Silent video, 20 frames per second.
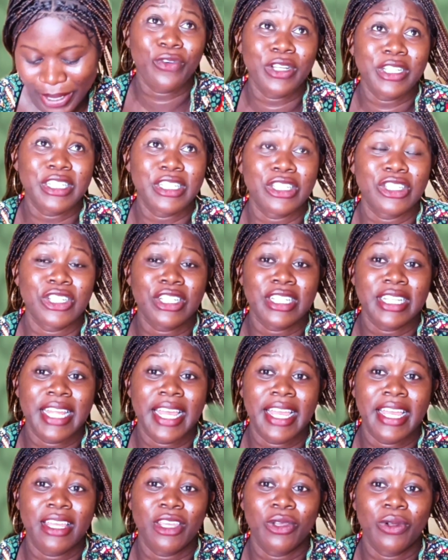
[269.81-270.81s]
Funds is just
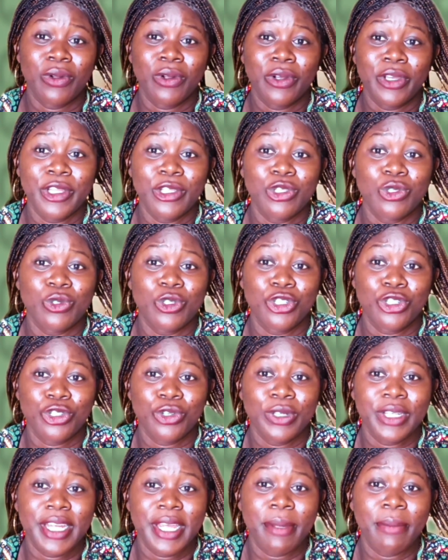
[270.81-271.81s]
like you're going to
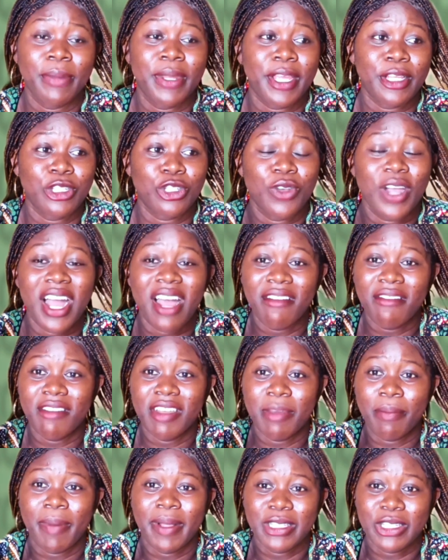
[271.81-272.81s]
show them that you
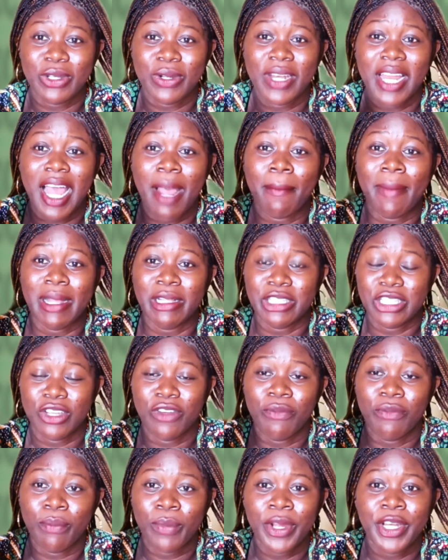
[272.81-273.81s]
have a particular
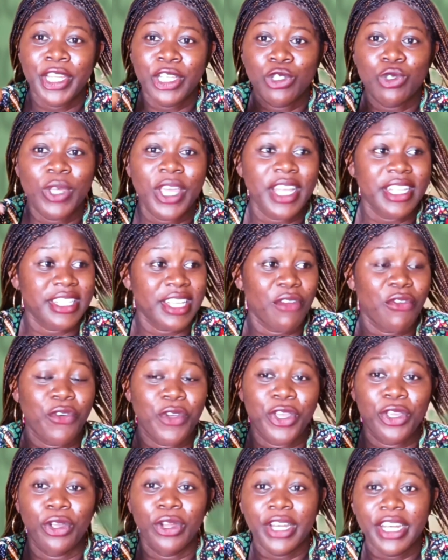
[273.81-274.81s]
amount of money to cater
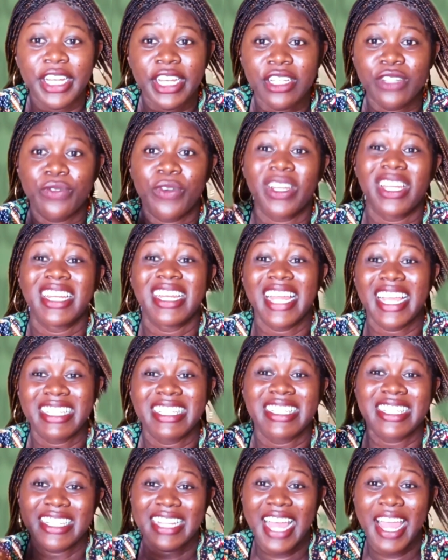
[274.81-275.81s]
for your needs for the
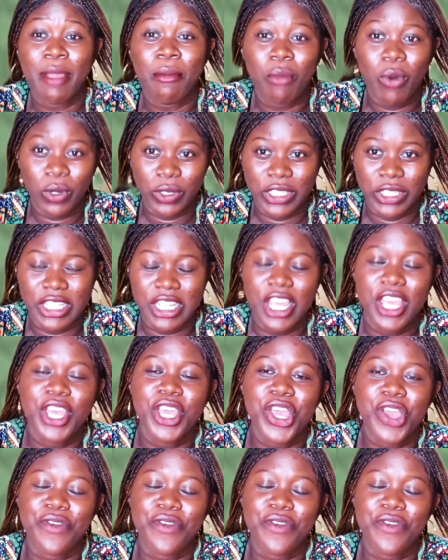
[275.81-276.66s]
next 9 months.